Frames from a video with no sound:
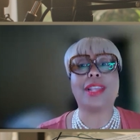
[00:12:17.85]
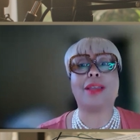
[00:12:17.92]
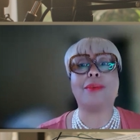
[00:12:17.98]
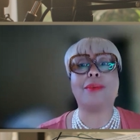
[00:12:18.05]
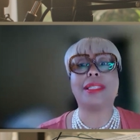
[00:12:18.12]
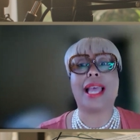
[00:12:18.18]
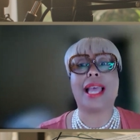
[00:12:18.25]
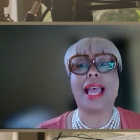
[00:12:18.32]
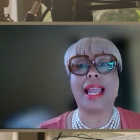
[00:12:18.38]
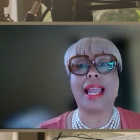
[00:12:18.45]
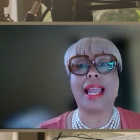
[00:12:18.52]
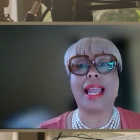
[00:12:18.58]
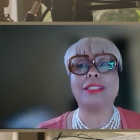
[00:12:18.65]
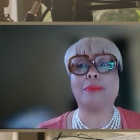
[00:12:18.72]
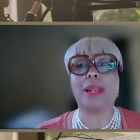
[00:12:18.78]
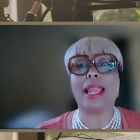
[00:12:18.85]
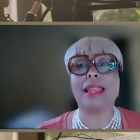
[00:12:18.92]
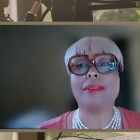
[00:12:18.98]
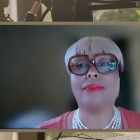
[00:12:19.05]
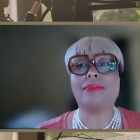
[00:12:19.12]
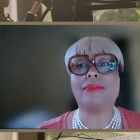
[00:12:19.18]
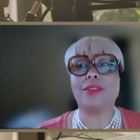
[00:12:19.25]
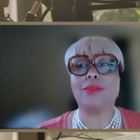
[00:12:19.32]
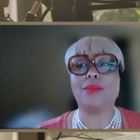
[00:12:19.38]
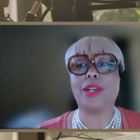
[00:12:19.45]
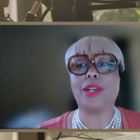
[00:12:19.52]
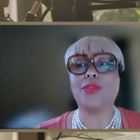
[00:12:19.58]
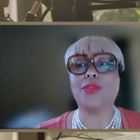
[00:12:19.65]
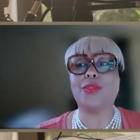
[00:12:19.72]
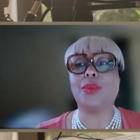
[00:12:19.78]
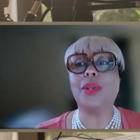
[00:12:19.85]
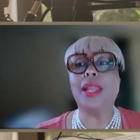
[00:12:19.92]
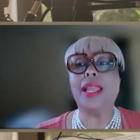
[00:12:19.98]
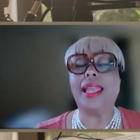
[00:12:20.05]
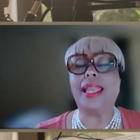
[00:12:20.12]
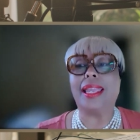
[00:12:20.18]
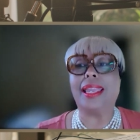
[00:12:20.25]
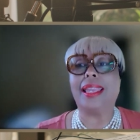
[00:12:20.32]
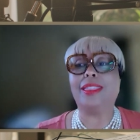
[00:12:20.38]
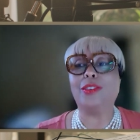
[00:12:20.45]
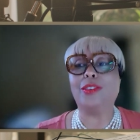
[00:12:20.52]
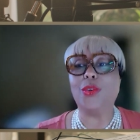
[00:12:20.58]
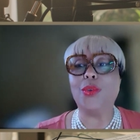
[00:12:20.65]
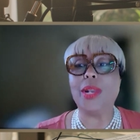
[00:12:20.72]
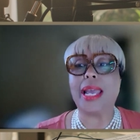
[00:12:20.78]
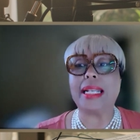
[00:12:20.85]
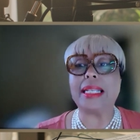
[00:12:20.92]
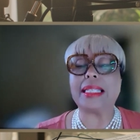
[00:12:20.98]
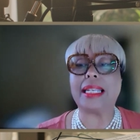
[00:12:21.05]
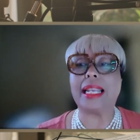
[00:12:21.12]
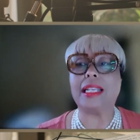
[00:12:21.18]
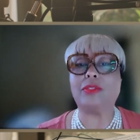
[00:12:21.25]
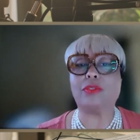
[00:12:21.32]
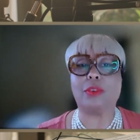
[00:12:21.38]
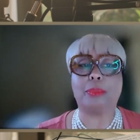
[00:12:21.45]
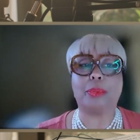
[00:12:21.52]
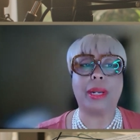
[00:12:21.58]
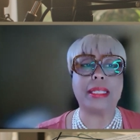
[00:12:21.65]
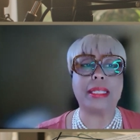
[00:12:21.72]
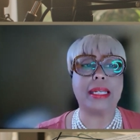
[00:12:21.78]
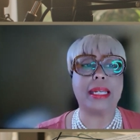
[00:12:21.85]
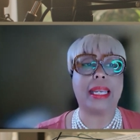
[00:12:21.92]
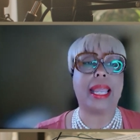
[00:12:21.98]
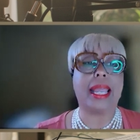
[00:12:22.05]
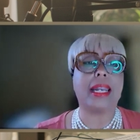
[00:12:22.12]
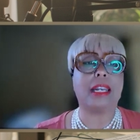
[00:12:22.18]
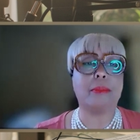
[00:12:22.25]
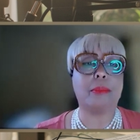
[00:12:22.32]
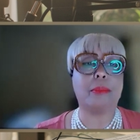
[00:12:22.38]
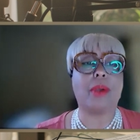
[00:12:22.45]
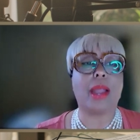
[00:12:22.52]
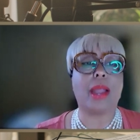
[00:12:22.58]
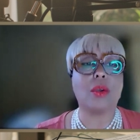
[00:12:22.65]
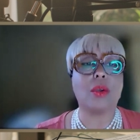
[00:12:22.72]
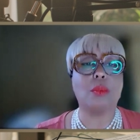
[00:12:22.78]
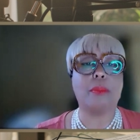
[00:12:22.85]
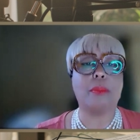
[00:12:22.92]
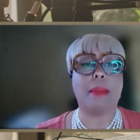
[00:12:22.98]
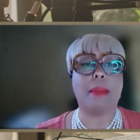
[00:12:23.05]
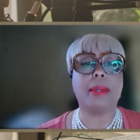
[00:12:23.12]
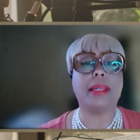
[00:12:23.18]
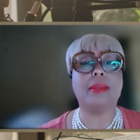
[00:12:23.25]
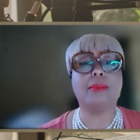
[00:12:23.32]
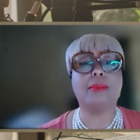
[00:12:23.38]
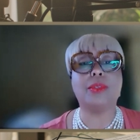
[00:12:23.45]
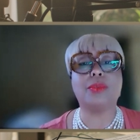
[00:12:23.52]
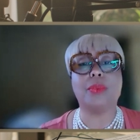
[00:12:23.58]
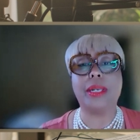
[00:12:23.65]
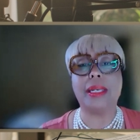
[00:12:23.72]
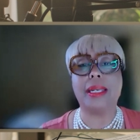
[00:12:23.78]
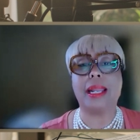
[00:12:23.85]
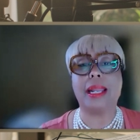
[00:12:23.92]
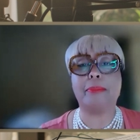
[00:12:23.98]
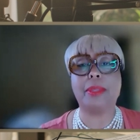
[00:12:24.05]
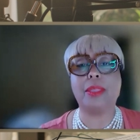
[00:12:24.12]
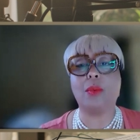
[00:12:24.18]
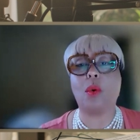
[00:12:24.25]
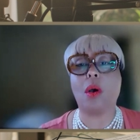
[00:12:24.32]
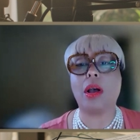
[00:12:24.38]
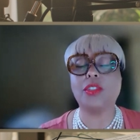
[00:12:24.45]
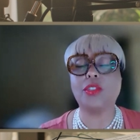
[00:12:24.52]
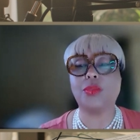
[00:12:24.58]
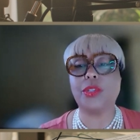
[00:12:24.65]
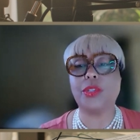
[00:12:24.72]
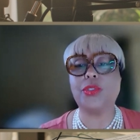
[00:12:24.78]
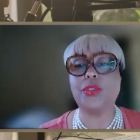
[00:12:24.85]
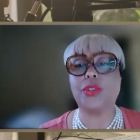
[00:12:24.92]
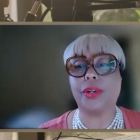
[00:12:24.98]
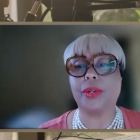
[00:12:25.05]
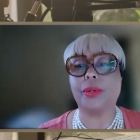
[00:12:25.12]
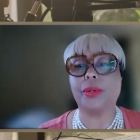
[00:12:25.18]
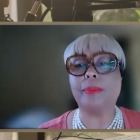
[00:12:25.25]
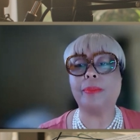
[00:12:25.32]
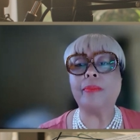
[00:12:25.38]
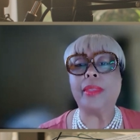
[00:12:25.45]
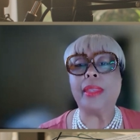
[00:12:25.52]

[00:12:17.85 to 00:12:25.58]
I was the highest Black fundraiser in the United States for President candidate Barack Obama, and it was written up in the Wall Street Journal.